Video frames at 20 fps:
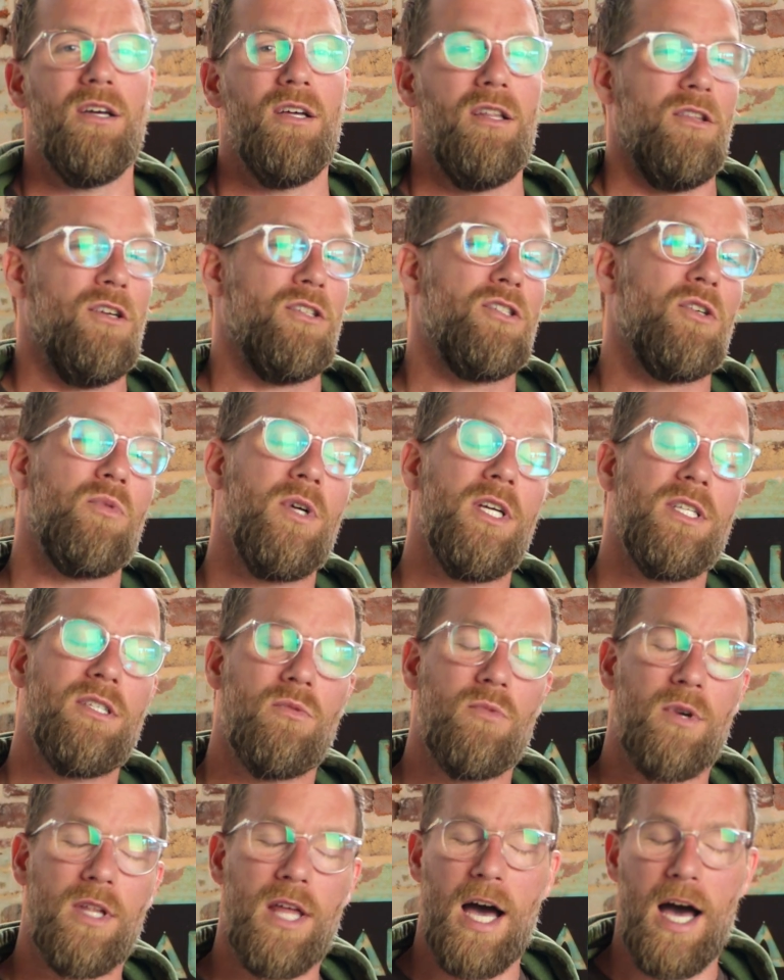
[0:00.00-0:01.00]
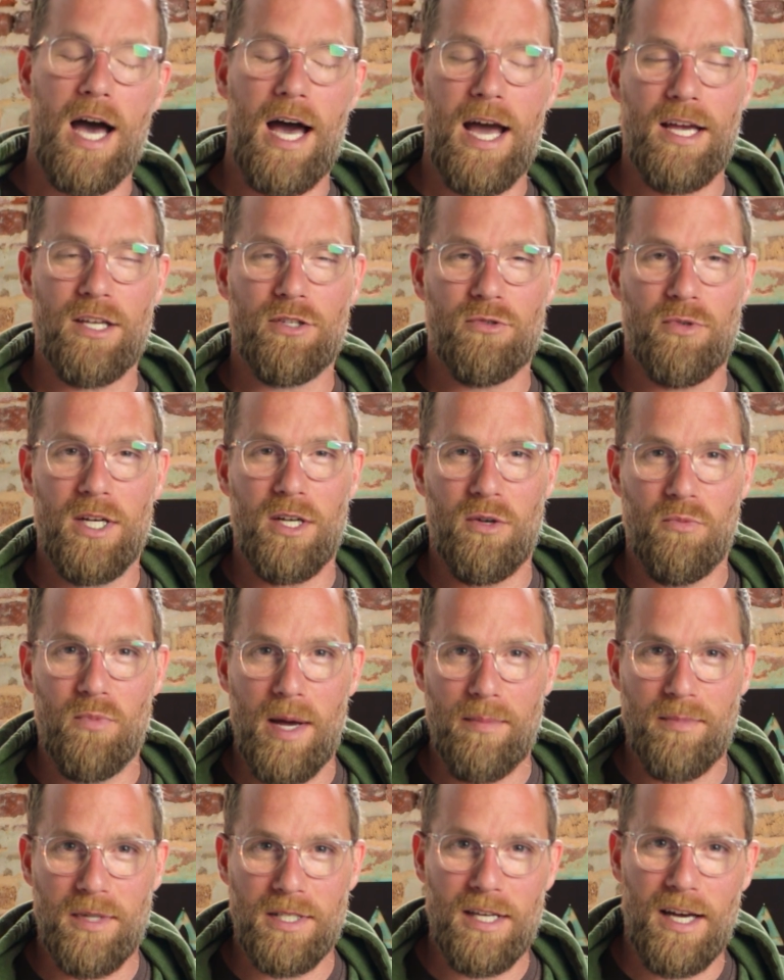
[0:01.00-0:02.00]
There's a reason we're the highest rated
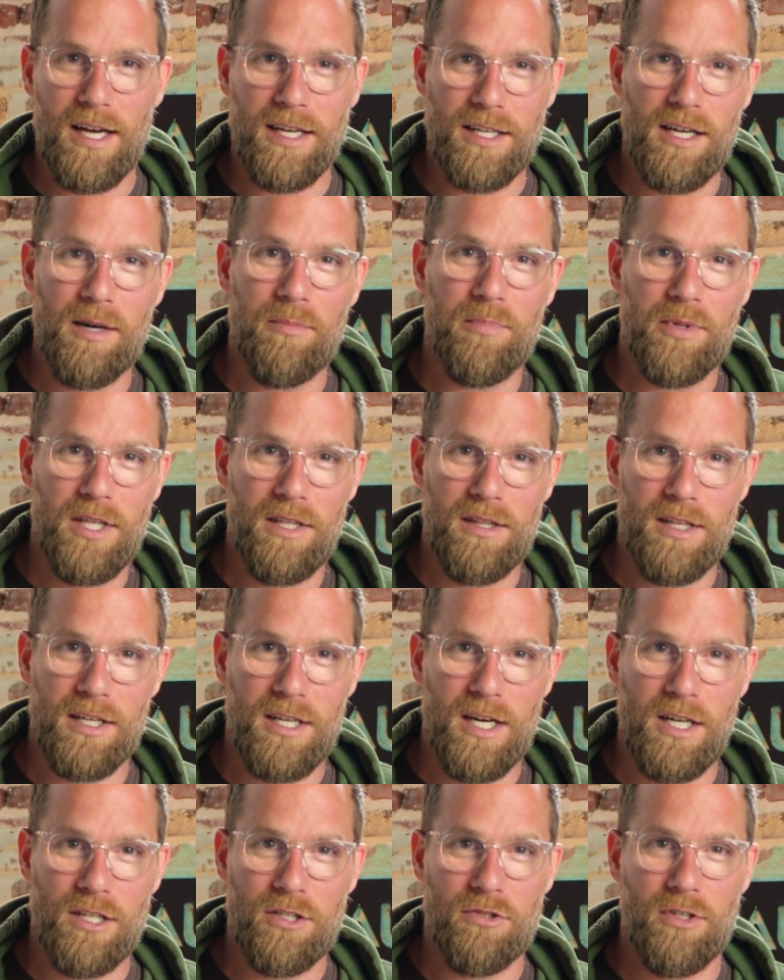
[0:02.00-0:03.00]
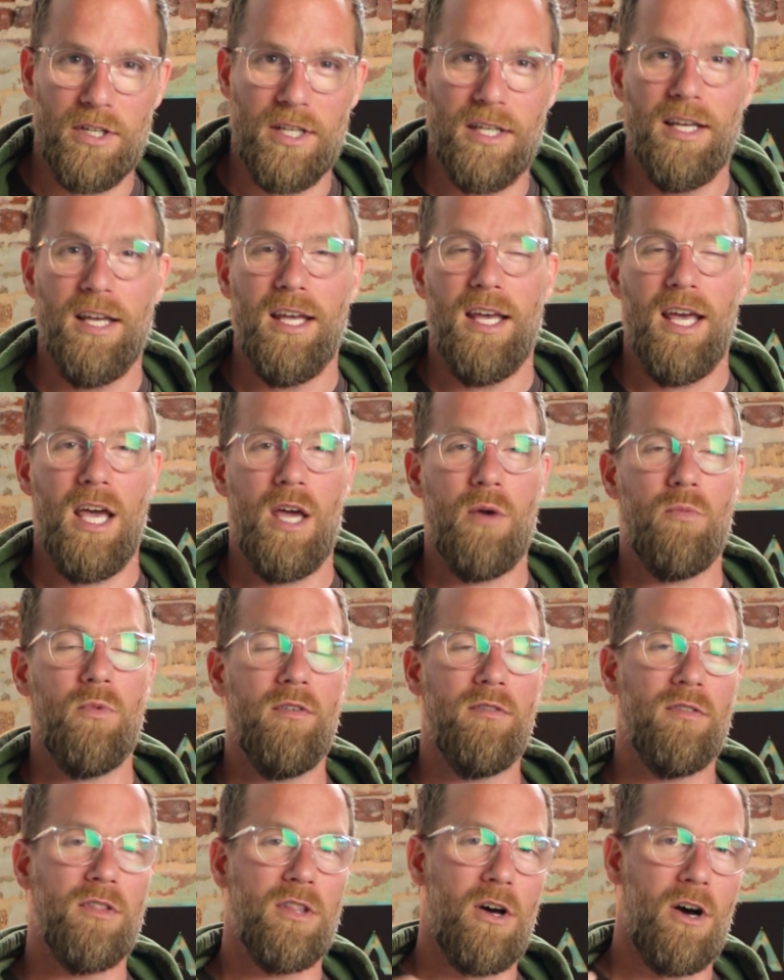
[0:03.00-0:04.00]
web design company in the country, and
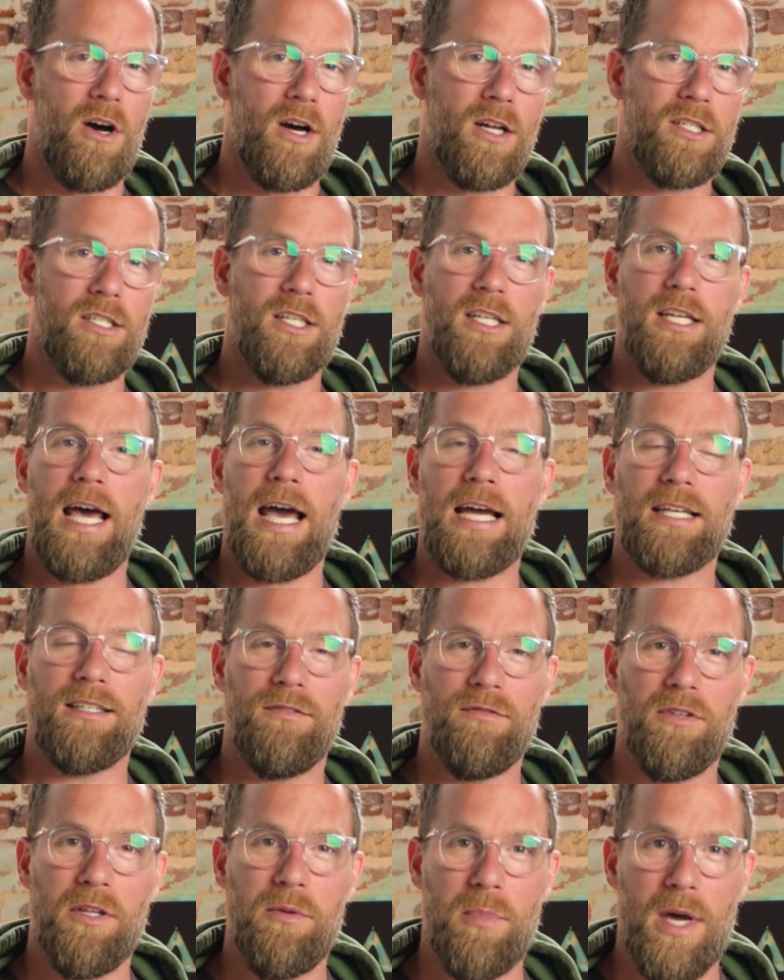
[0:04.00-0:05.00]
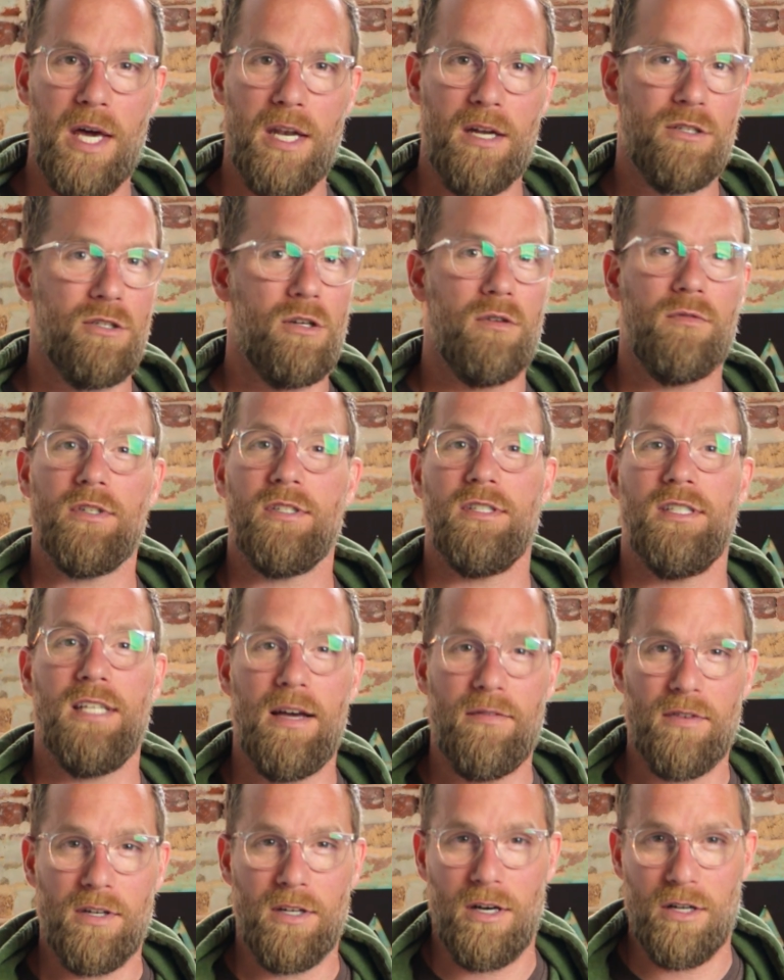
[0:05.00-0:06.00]
we've launched and actively manage over
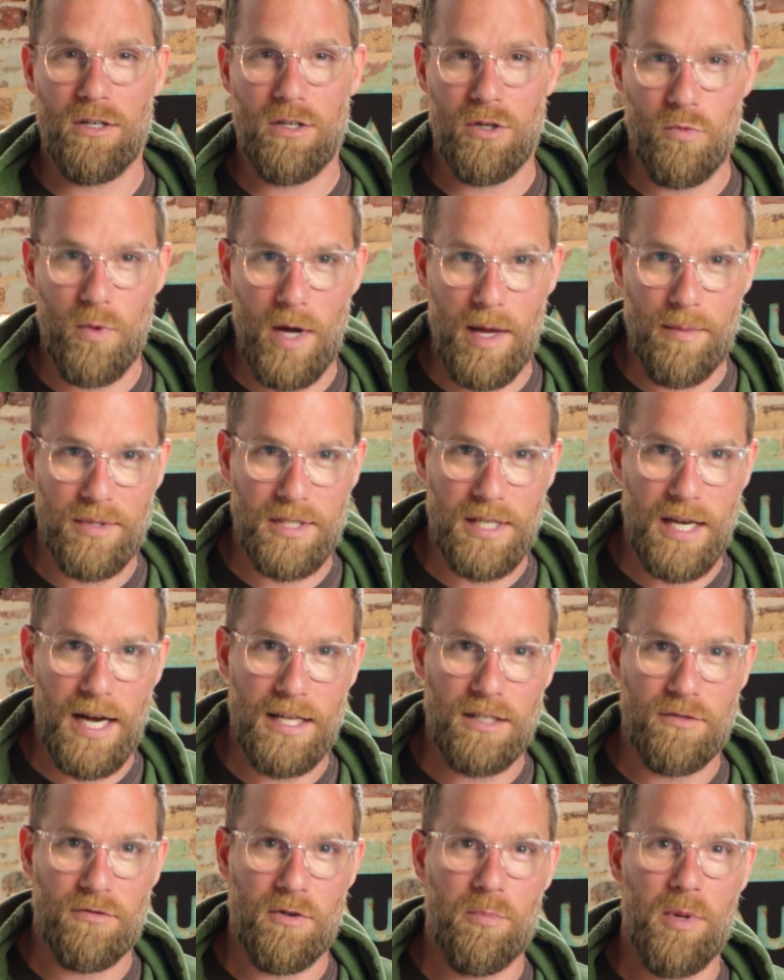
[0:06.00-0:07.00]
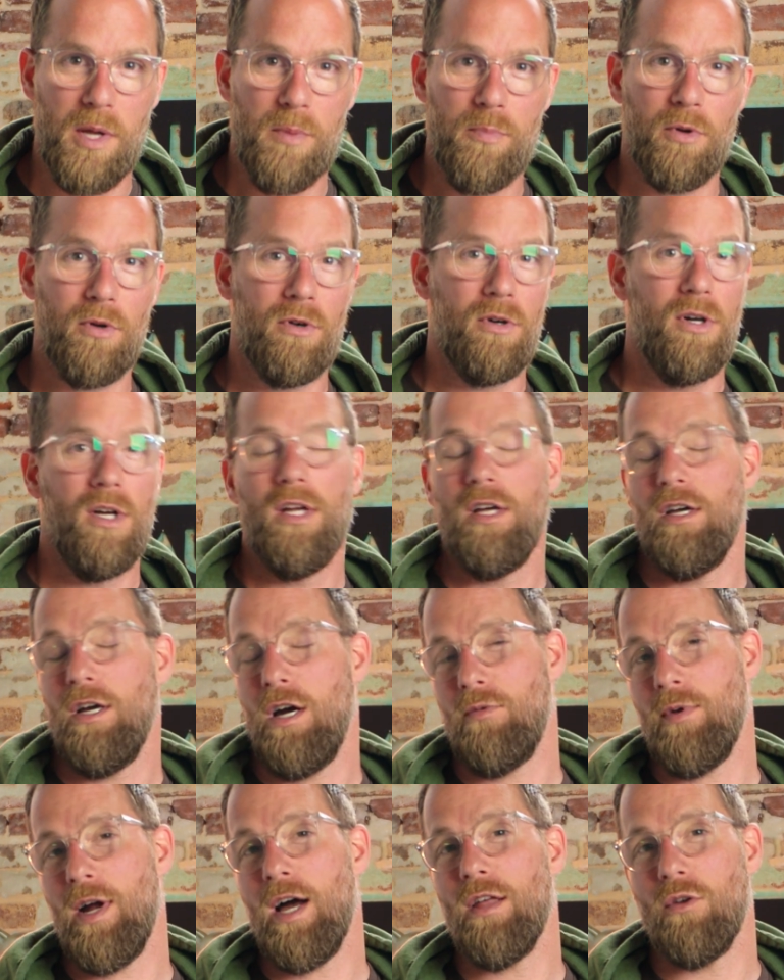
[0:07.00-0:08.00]
700 websites for people
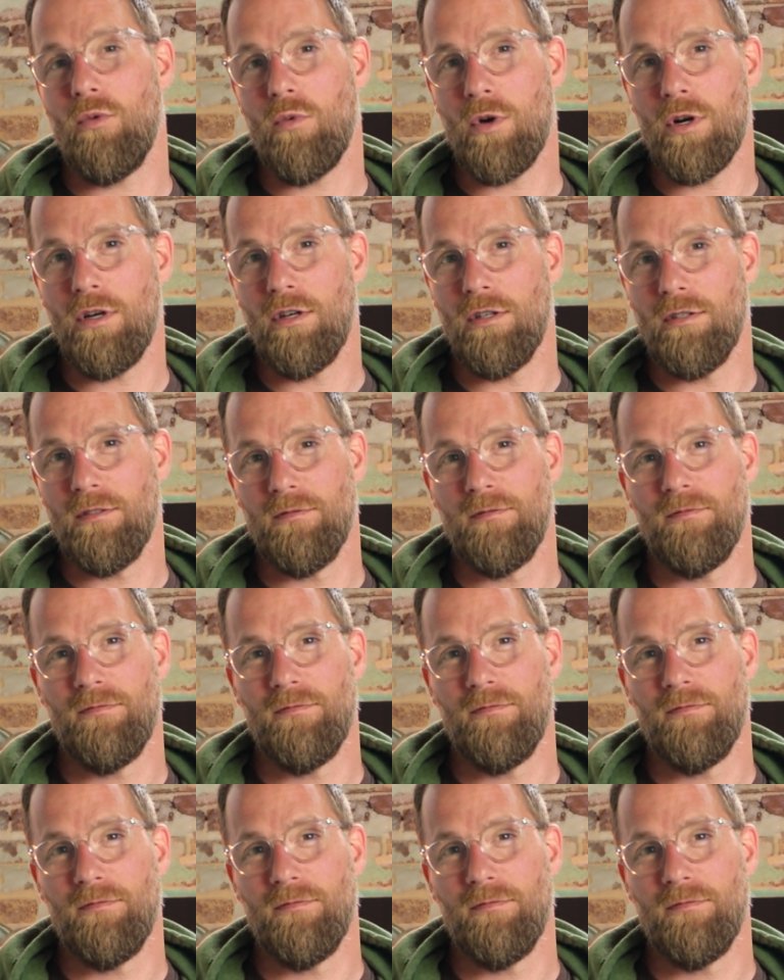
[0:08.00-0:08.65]
around the world.